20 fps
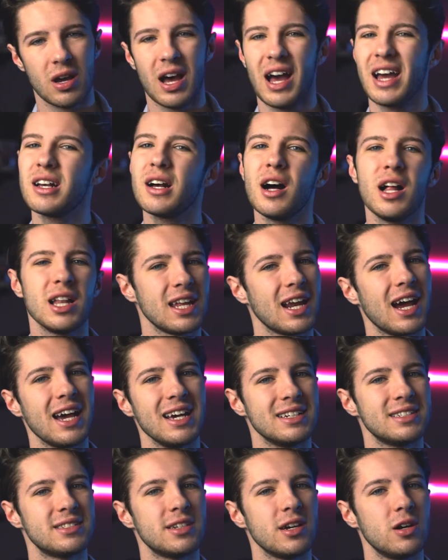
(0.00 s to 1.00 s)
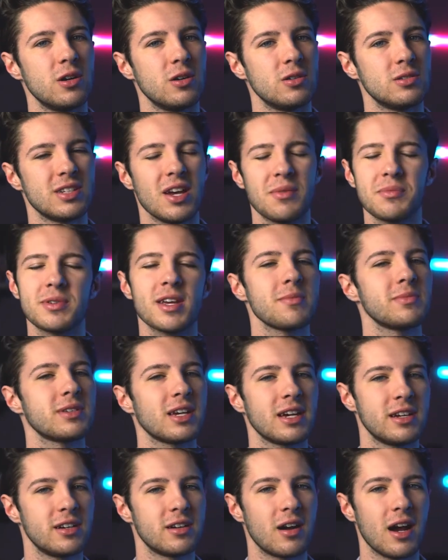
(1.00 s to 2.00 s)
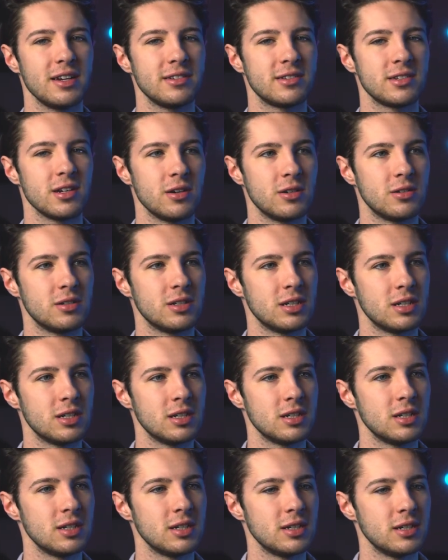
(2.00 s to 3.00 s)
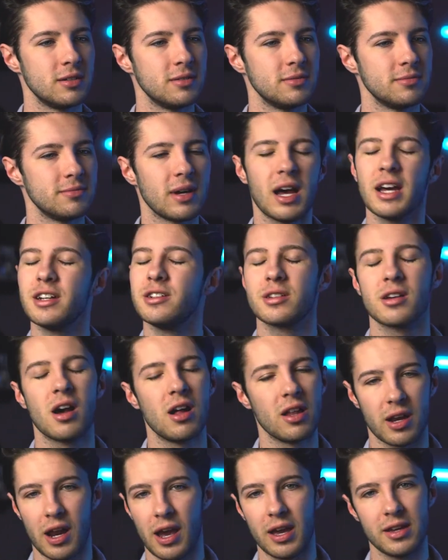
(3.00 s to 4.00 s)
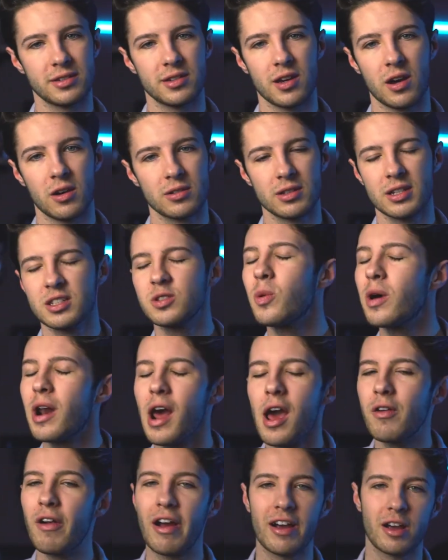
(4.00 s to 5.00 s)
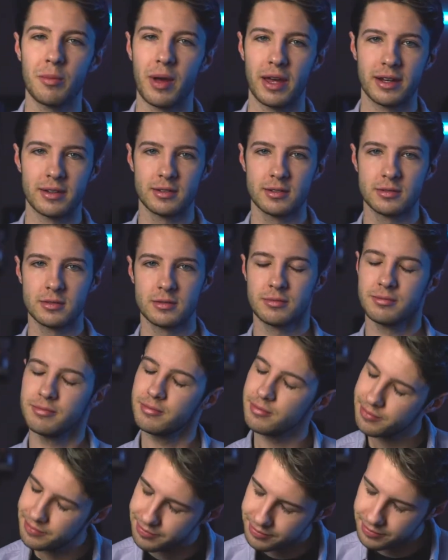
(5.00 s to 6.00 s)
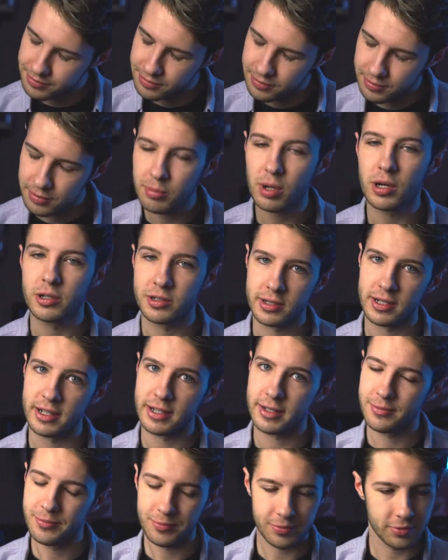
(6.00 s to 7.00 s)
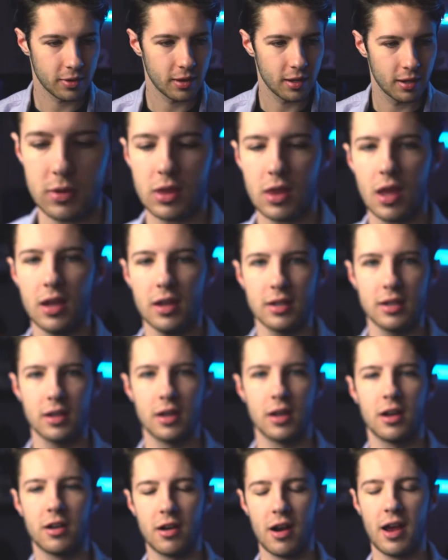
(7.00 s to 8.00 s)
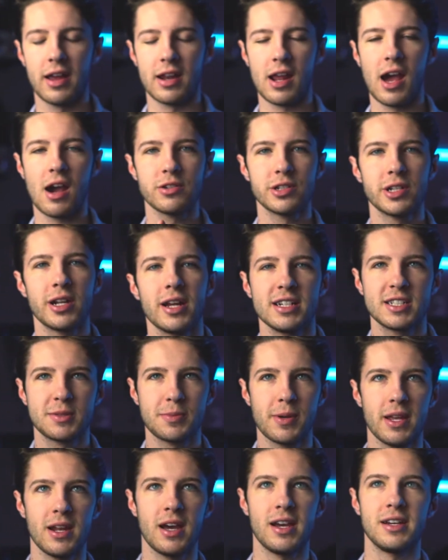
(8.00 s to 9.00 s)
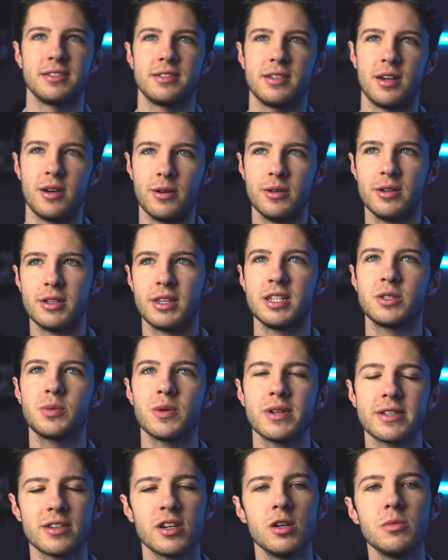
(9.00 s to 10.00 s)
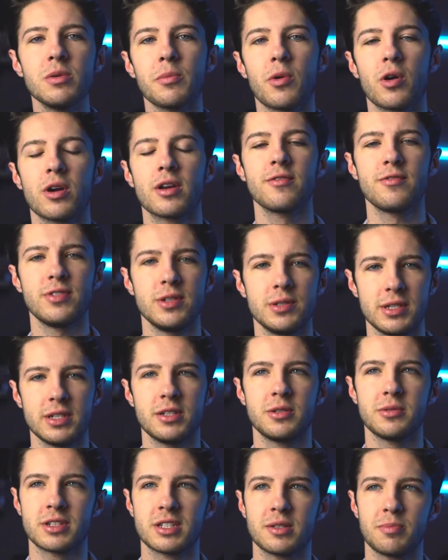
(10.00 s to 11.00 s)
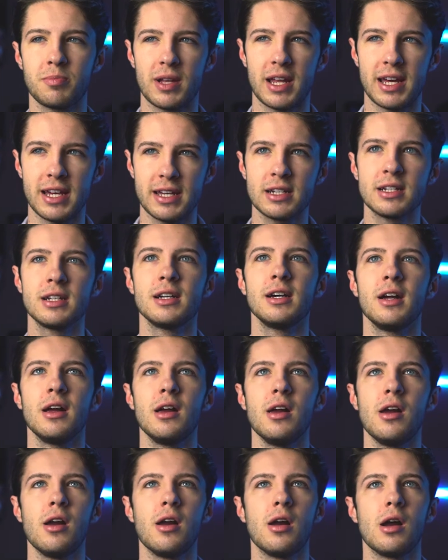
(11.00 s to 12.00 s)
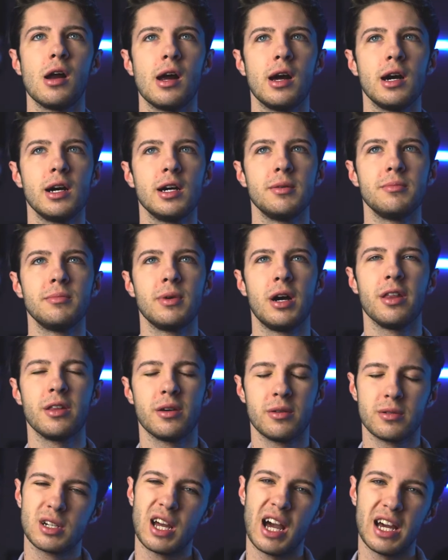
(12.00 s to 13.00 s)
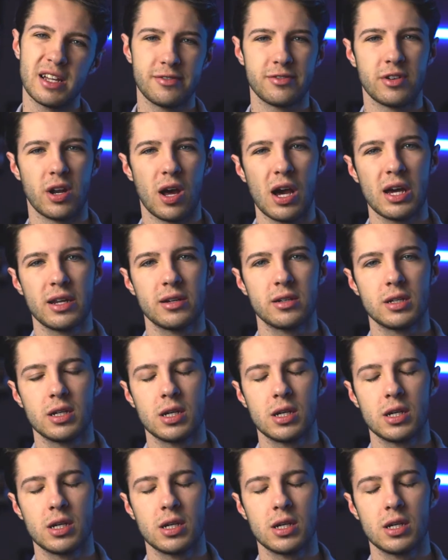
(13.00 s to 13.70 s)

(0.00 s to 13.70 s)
I call it ISO. Sometimes I hear ISO. I just call it ISO. It's what I'd recommend, personally. Alright, how should I explain ISO? This one's a little bit more confusing to explain, although kind of not.